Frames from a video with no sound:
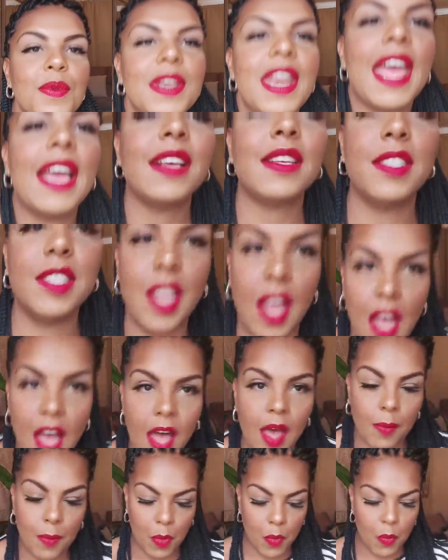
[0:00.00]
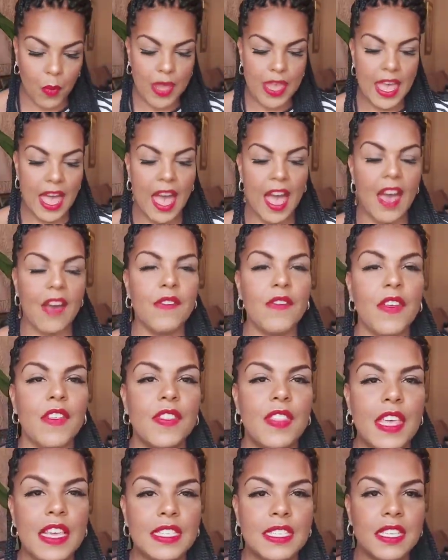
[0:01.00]
So next up, we have
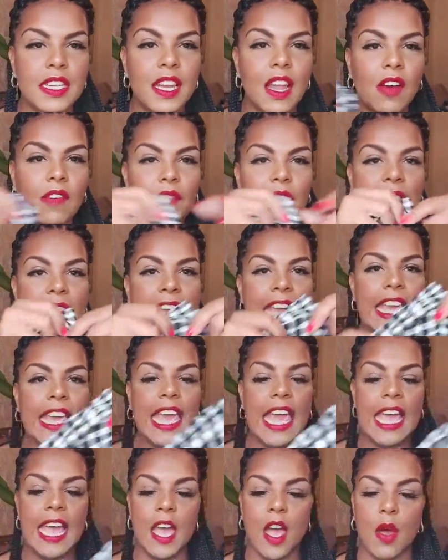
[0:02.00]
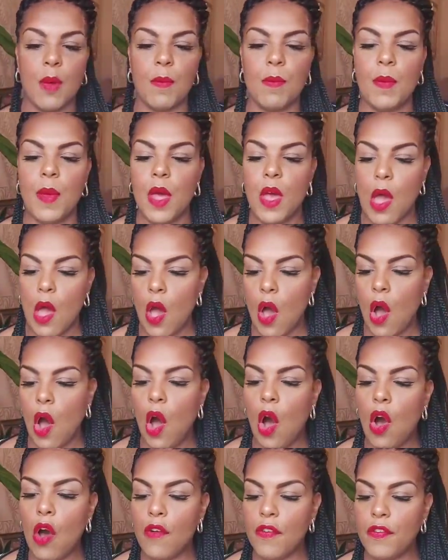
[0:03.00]
this lovely gingham
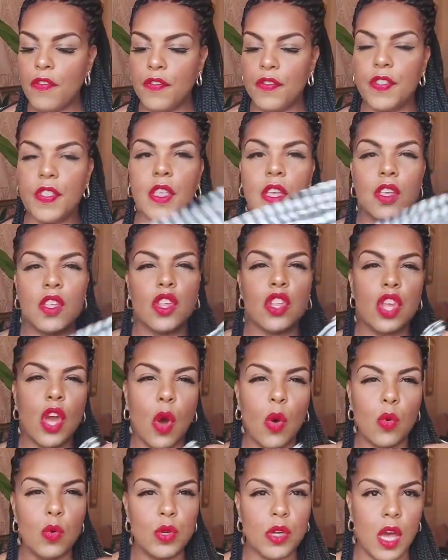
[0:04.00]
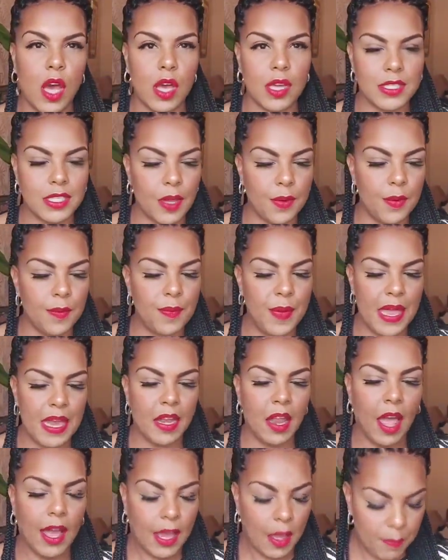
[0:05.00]
off the shoulder. So a
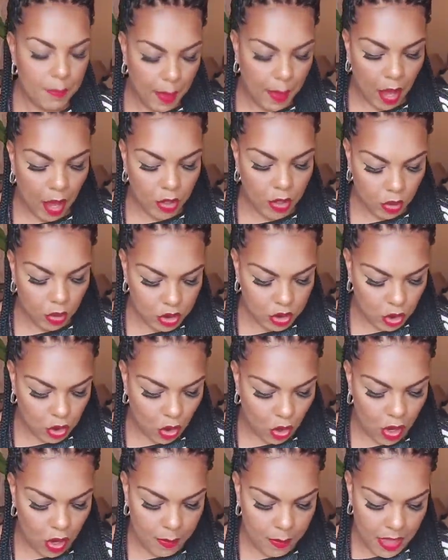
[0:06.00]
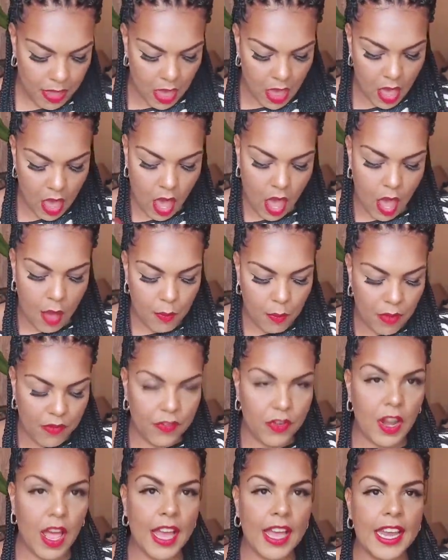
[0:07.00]
bit like a bardot top
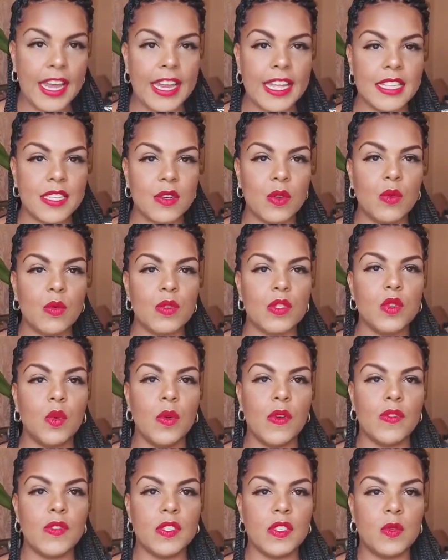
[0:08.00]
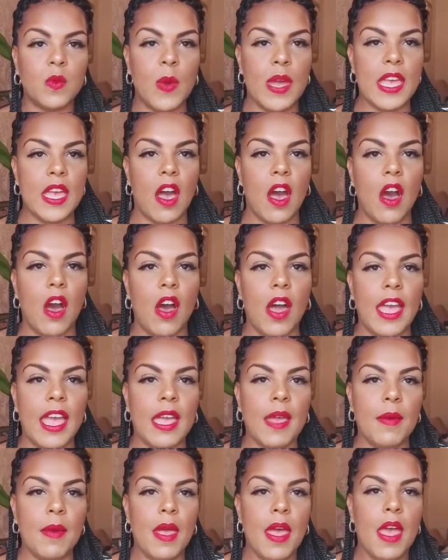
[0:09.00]
with like a little sort of
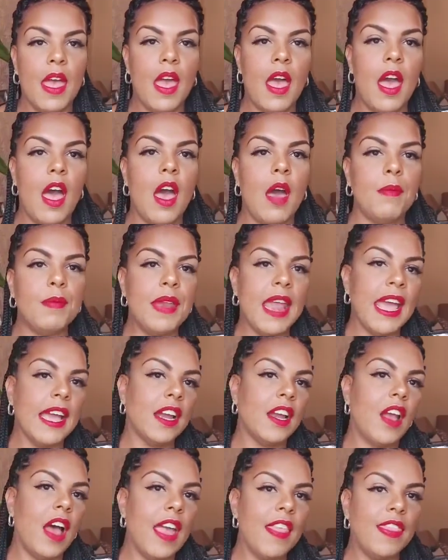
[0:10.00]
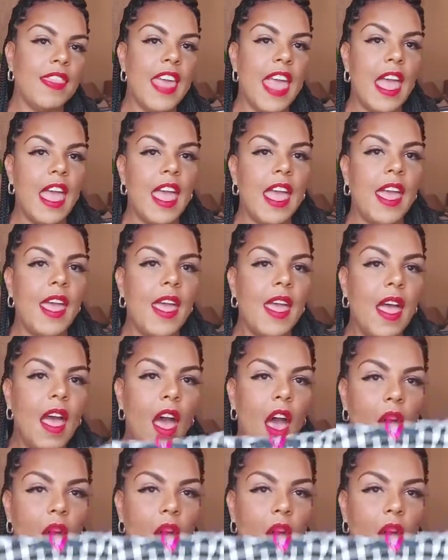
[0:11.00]
sweethearty neckline there.